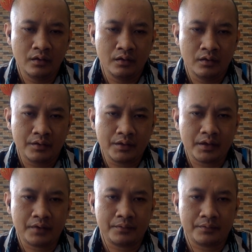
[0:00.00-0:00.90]

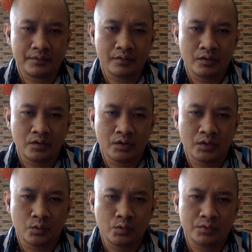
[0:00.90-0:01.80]
Then,
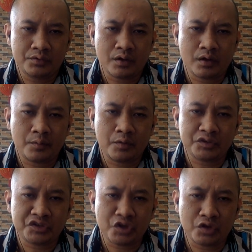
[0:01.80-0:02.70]
we'll talk about
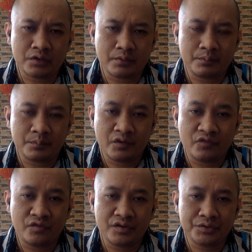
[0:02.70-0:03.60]
short-term
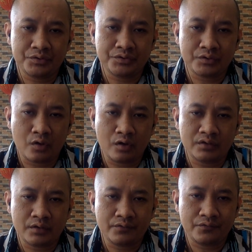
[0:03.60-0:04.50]
versus
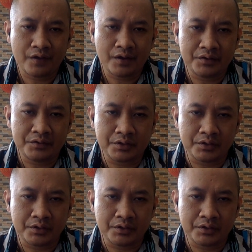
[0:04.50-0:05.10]
long-term financing.